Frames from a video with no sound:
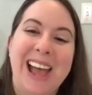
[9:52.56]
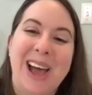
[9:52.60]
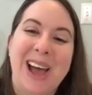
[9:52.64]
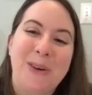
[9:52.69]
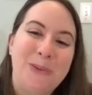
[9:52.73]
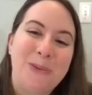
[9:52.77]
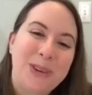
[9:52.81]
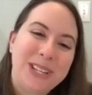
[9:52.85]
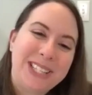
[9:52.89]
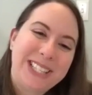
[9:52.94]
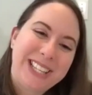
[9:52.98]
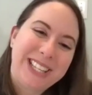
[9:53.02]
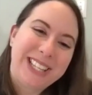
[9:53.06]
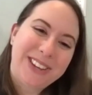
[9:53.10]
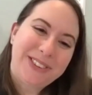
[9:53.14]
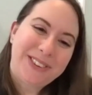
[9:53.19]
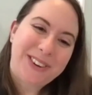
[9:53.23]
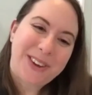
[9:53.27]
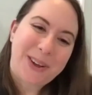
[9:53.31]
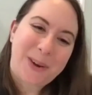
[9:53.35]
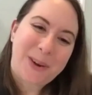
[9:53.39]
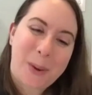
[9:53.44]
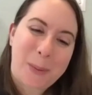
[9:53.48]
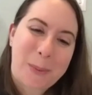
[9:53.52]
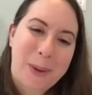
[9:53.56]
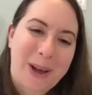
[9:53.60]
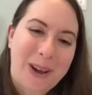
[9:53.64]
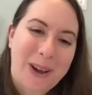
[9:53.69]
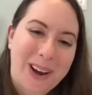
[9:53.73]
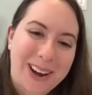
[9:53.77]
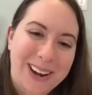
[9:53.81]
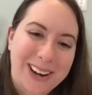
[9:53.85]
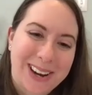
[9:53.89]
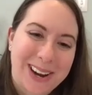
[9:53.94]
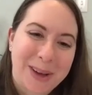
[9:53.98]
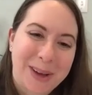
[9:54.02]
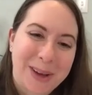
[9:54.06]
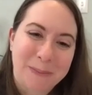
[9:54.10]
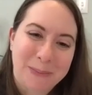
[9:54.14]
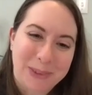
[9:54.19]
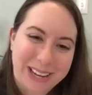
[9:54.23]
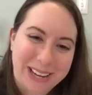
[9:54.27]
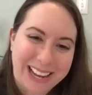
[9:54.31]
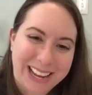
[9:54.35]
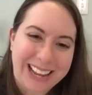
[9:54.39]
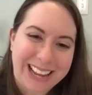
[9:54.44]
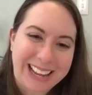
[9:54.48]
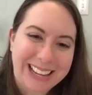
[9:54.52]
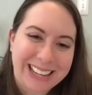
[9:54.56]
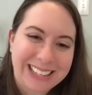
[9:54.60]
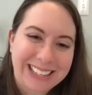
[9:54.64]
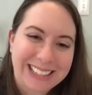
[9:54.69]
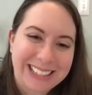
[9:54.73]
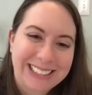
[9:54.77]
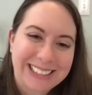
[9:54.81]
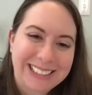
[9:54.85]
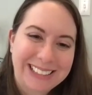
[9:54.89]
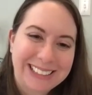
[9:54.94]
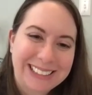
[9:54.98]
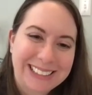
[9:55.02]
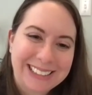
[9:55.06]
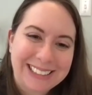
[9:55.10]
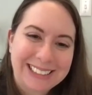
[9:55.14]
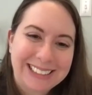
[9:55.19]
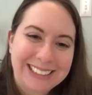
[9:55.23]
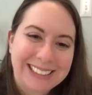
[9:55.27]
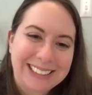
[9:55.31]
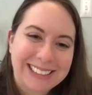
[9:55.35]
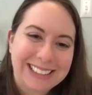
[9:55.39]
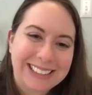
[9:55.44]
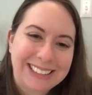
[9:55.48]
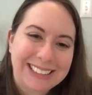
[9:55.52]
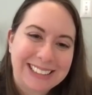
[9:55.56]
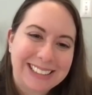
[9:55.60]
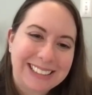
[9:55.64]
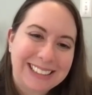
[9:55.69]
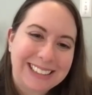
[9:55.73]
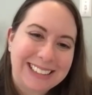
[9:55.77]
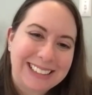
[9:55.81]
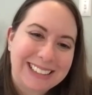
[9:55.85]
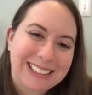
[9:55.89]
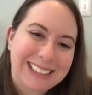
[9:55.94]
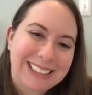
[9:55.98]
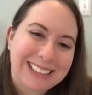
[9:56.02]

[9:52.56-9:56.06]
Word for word: What do you know about our company? I read the